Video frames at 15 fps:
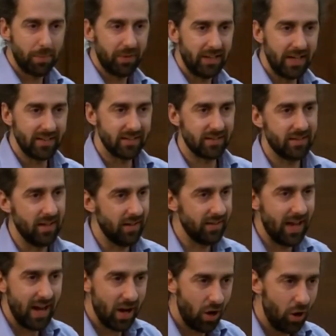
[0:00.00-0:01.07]
up against it.
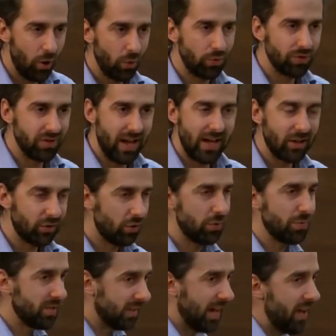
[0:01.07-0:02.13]
That holds that
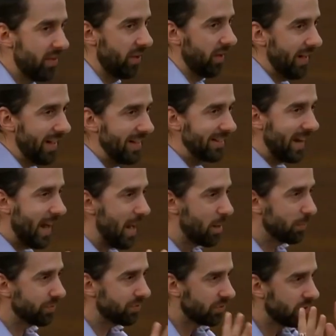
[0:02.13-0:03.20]
group together. It is
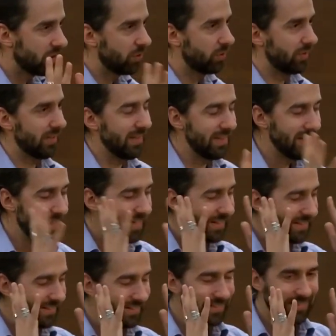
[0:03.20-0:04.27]
absolutely
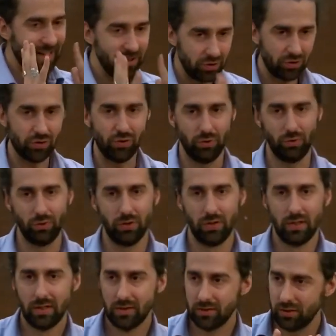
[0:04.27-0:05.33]
central
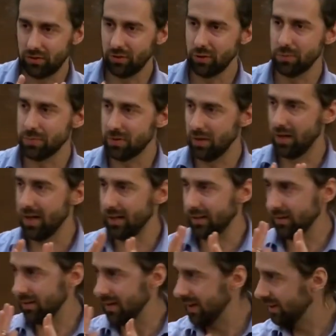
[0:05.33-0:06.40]
to groups
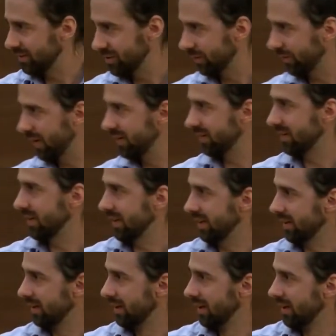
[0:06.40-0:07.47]
like the English Defence
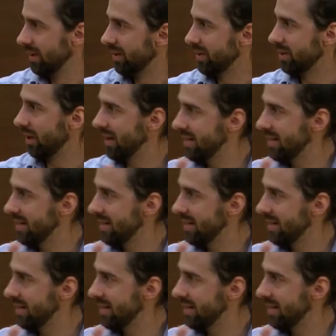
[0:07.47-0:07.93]
League, the